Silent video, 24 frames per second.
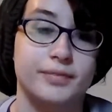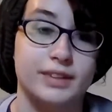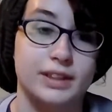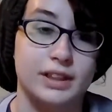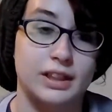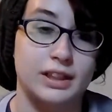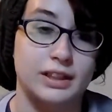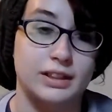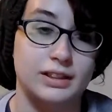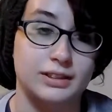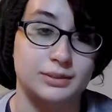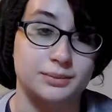
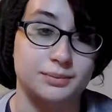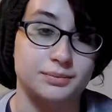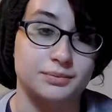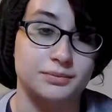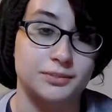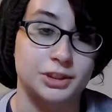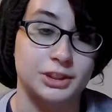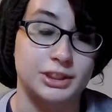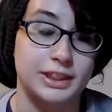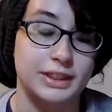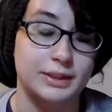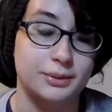
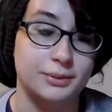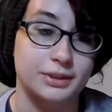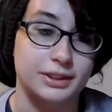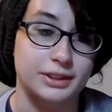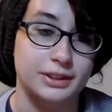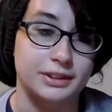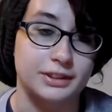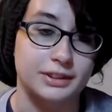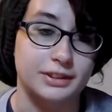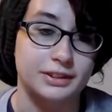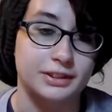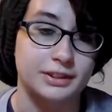Just take it with
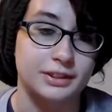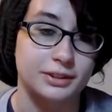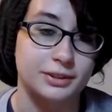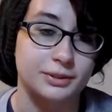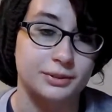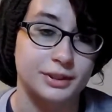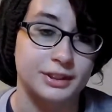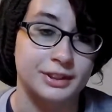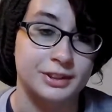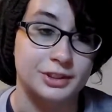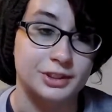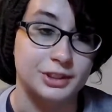a
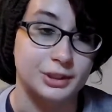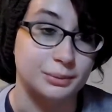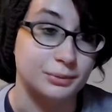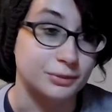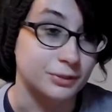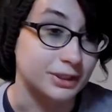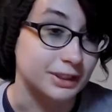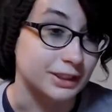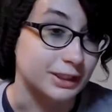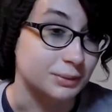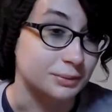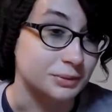grain of salt
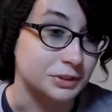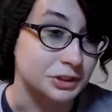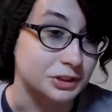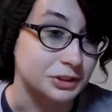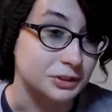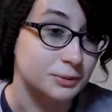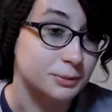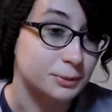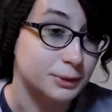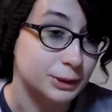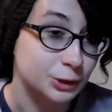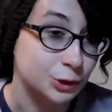when it comes to
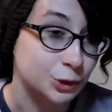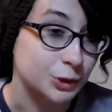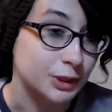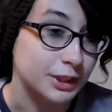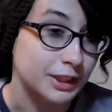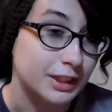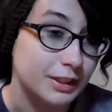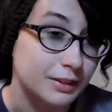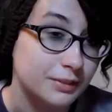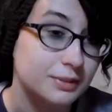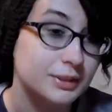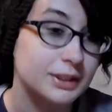the
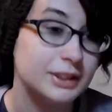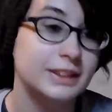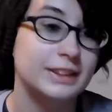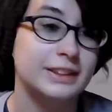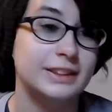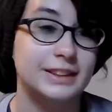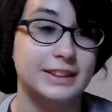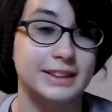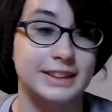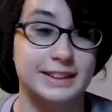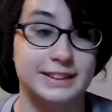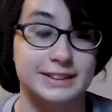witchcraft.
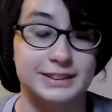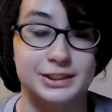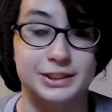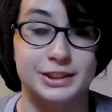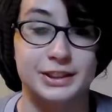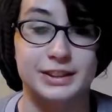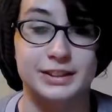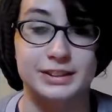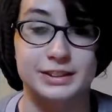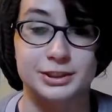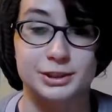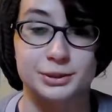It's
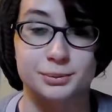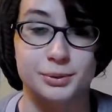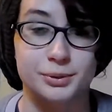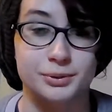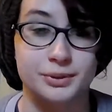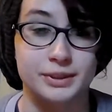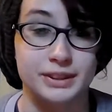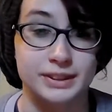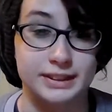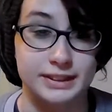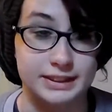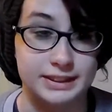not super
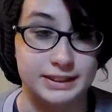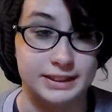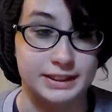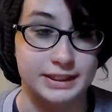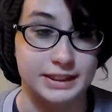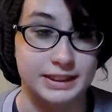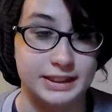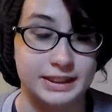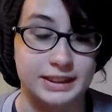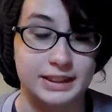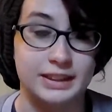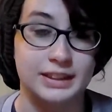
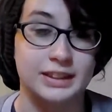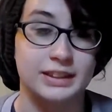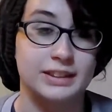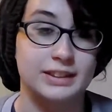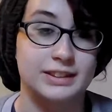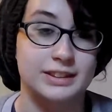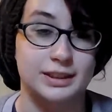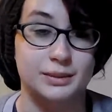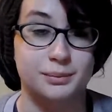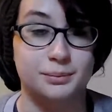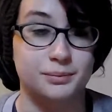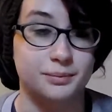realistic.
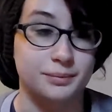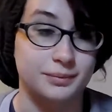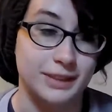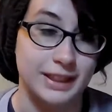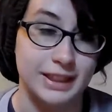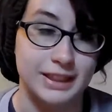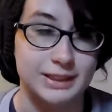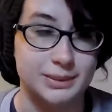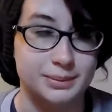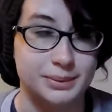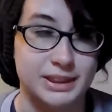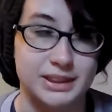Some
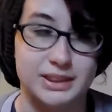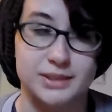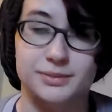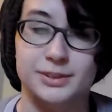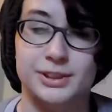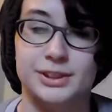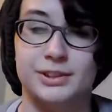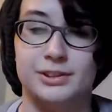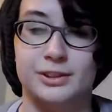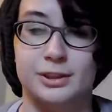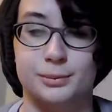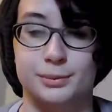aspects of
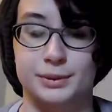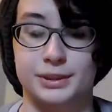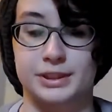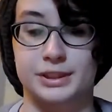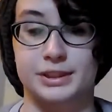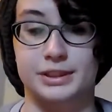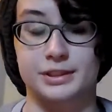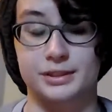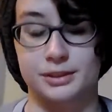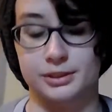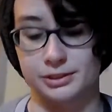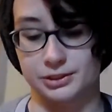it are, but
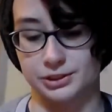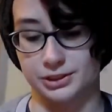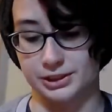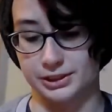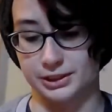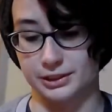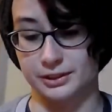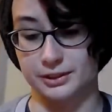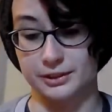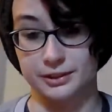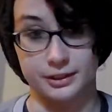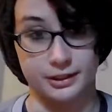the others
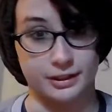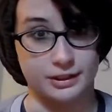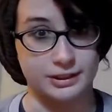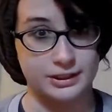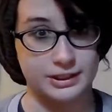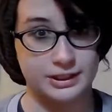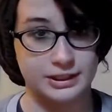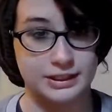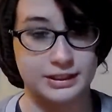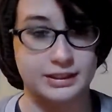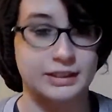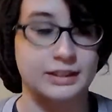are
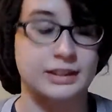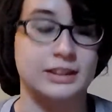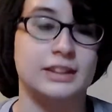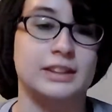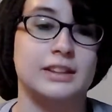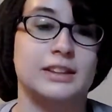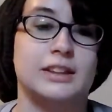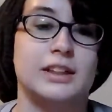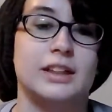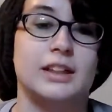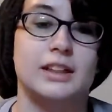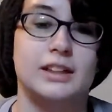not.
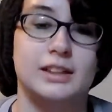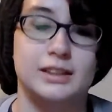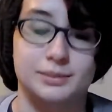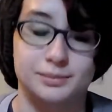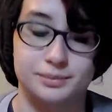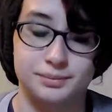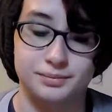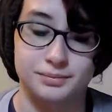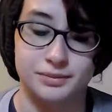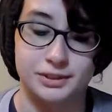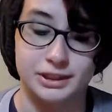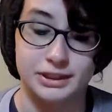
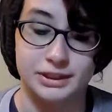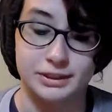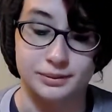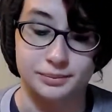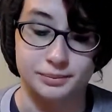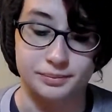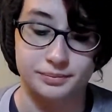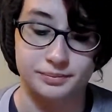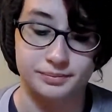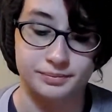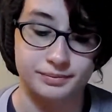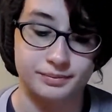So yeah,
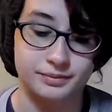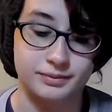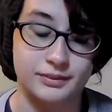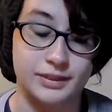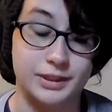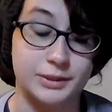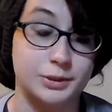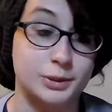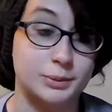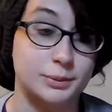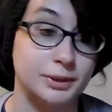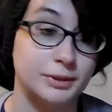
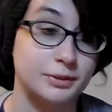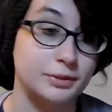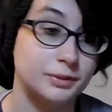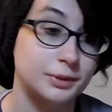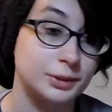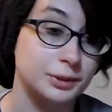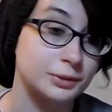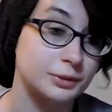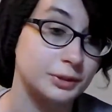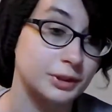that was my review